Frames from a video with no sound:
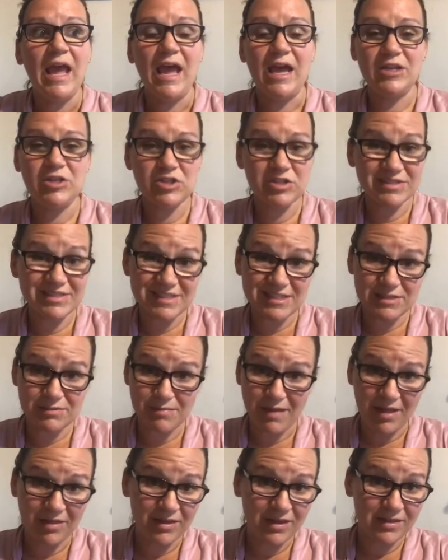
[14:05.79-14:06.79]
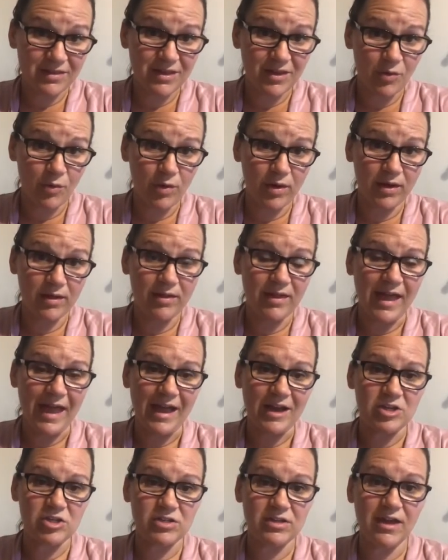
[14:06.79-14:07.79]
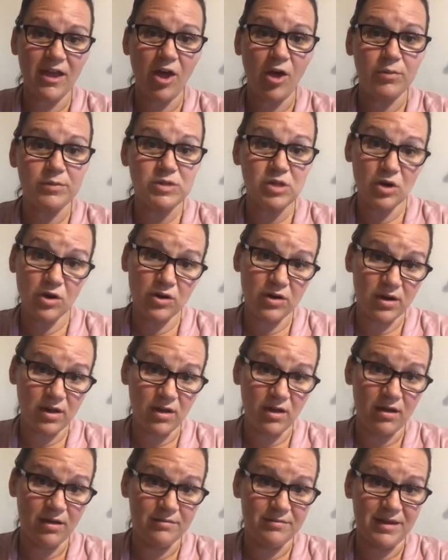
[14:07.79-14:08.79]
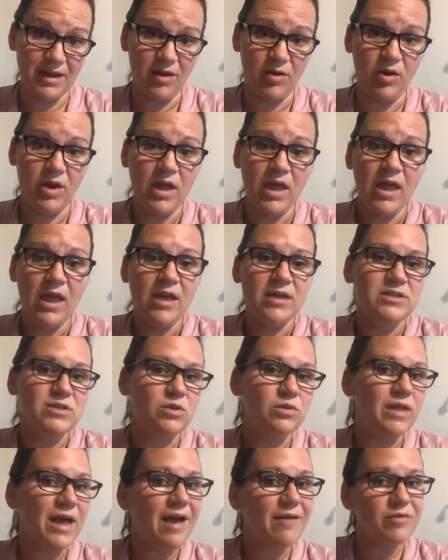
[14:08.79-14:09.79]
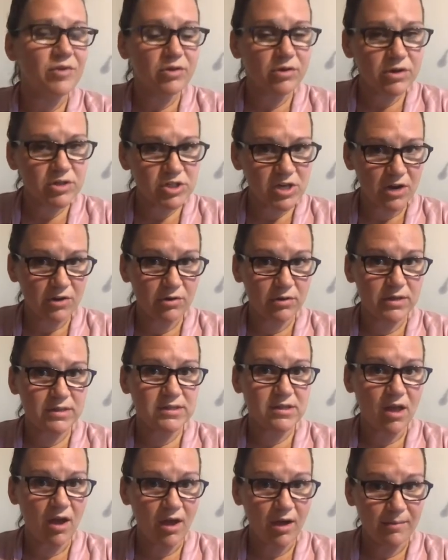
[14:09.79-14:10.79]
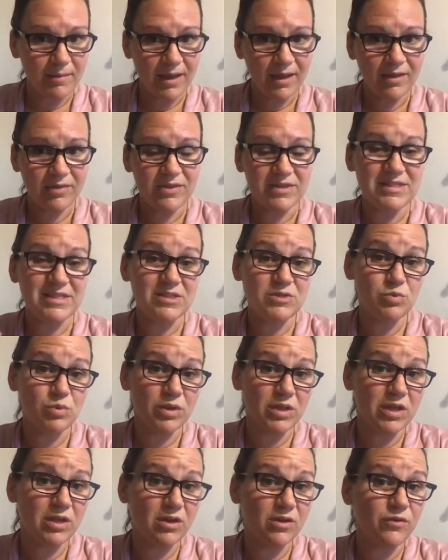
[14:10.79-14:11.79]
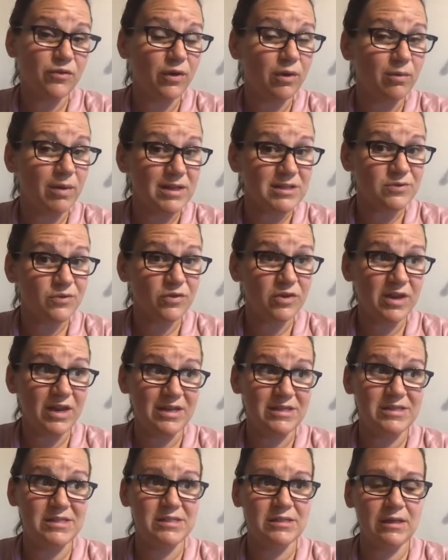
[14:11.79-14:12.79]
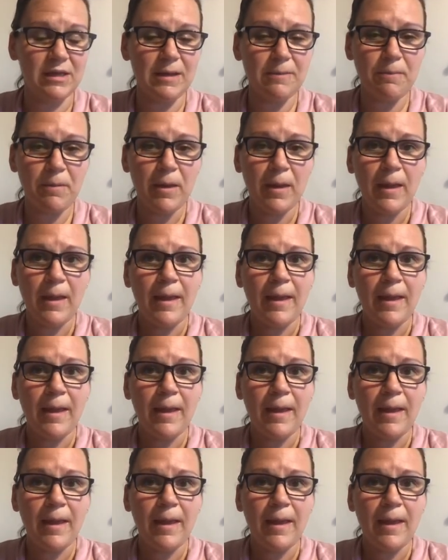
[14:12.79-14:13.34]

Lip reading: And just smelling the oil actually helps her to calm down. So lavender in general is calming. This is really good for a restful night's sleep.